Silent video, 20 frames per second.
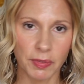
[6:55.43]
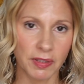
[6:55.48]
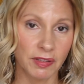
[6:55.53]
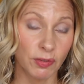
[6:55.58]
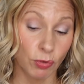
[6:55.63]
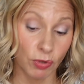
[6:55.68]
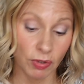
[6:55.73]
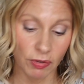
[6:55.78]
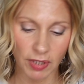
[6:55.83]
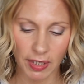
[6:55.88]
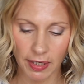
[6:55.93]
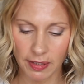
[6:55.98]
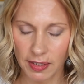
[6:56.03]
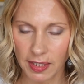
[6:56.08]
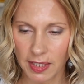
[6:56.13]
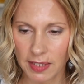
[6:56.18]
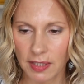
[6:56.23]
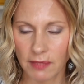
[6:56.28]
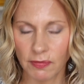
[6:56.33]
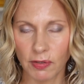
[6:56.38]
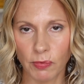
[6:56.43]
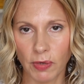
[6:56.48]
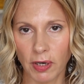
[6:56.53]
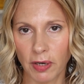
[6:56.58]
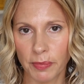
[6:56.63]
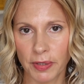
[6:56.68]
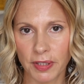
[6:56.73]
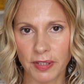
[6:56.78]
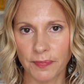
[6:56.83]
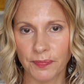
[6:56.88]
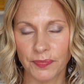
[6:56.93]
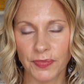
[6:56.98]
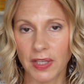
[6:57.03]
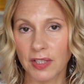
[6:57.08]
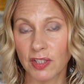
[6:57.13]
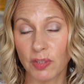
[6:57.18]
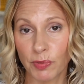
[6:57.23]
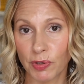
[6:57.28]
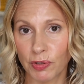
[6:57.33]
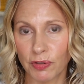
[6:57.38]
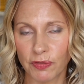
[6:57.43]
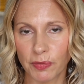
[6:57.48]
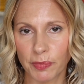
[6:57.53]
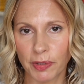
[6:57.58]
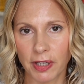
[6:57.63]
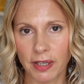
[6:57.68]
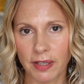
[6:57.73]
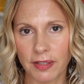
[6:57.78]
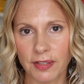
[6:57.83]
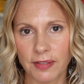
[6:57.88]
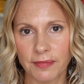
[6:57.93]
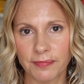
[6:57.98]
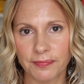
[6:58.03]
but the oil kind of gets everywhere, but it's a beautiful product.